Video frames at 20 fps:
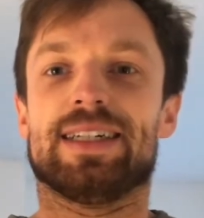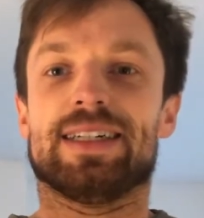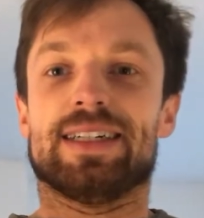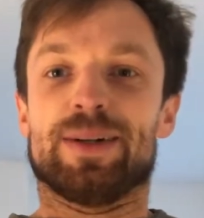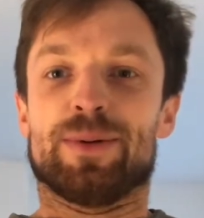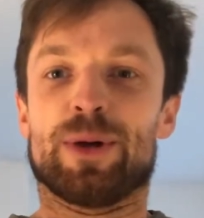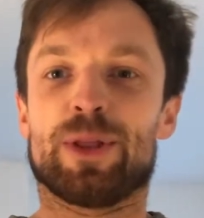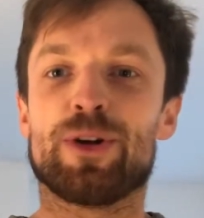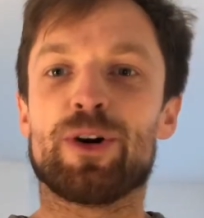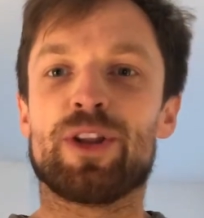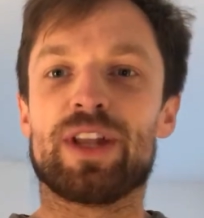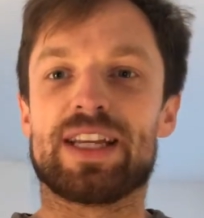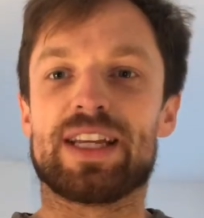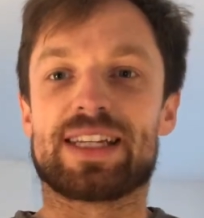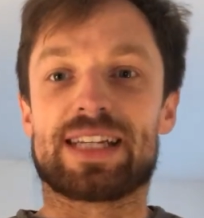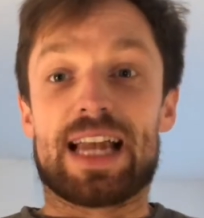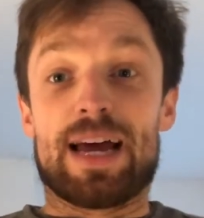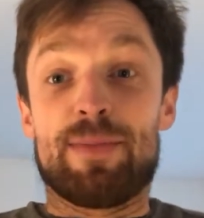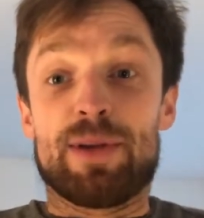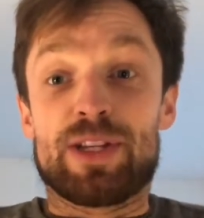With all this
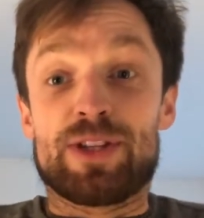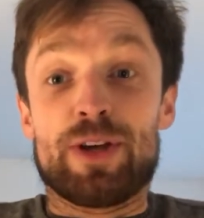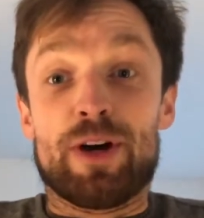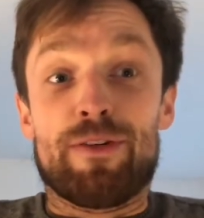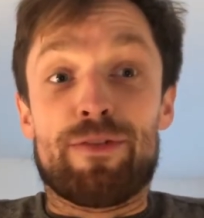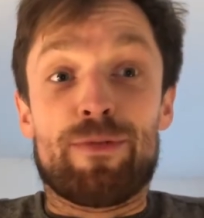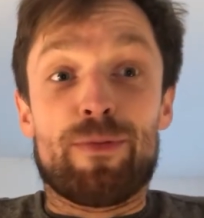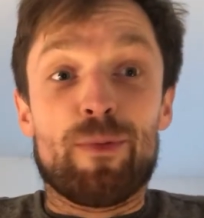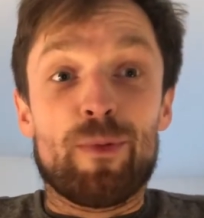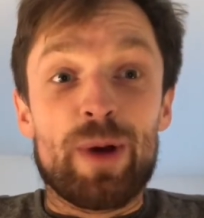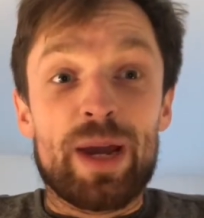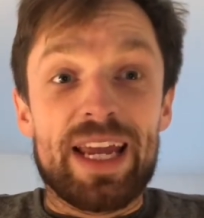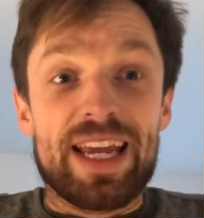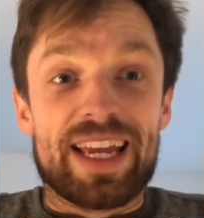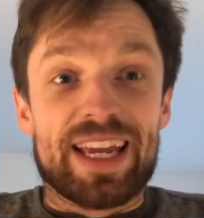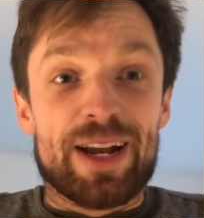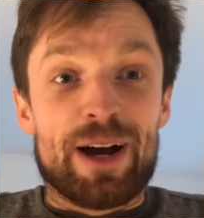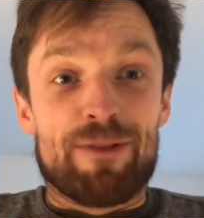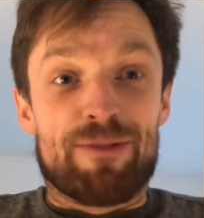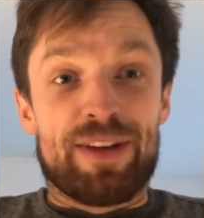climate stuff, we can
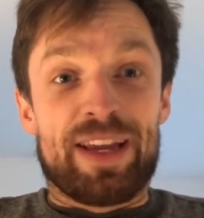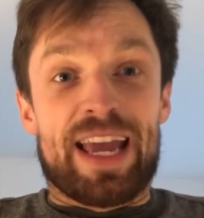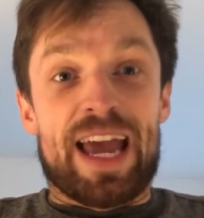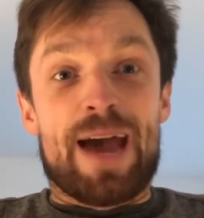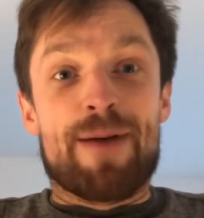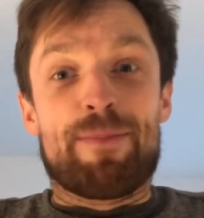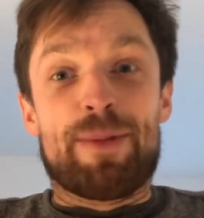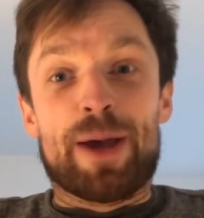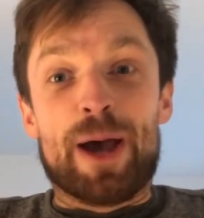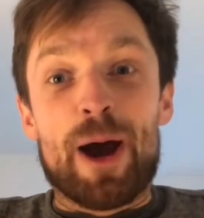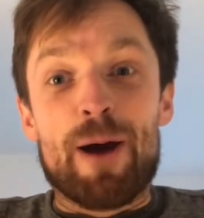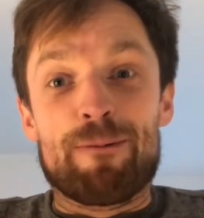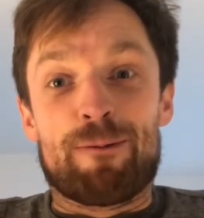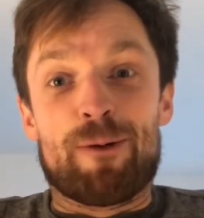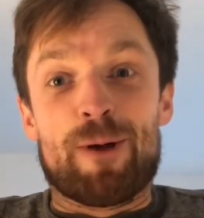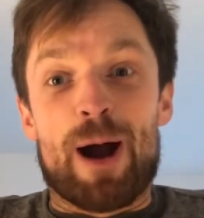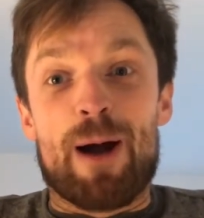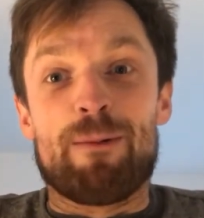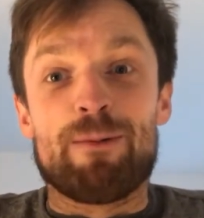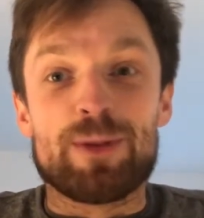often get a bit
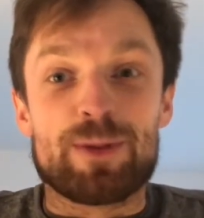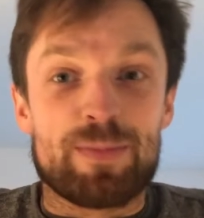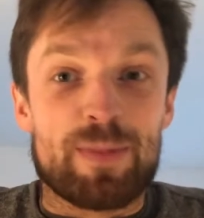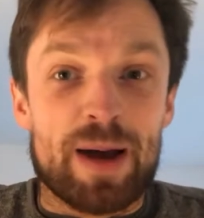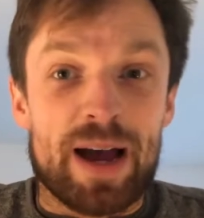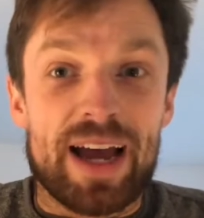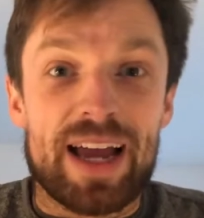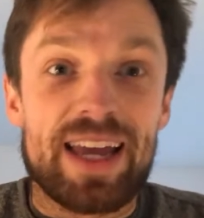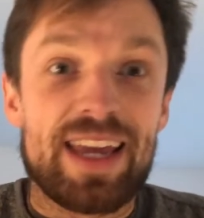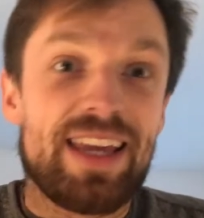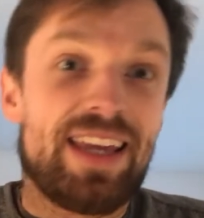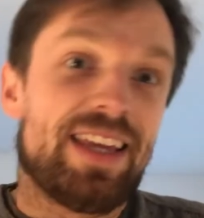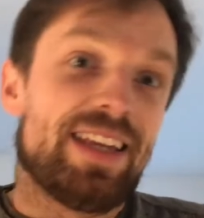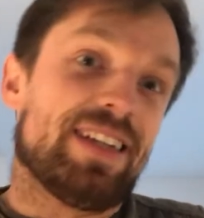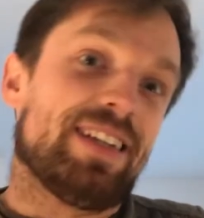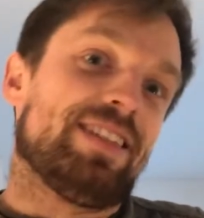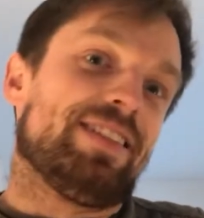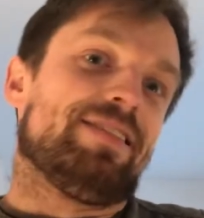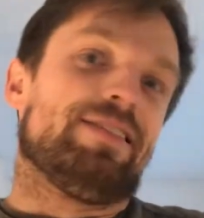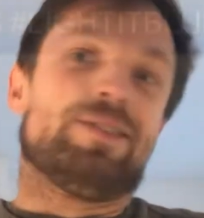overwhelmed by
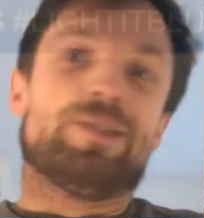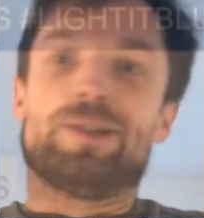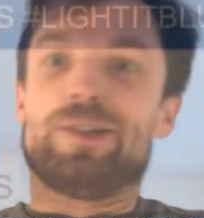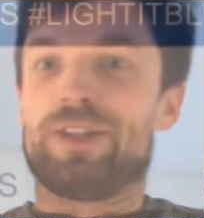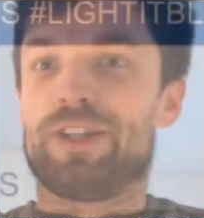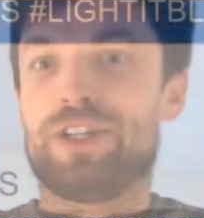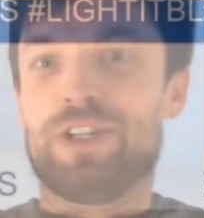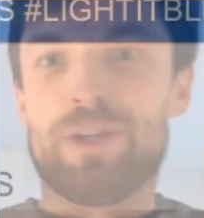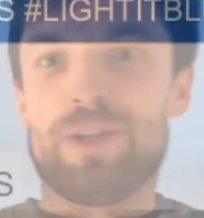all the new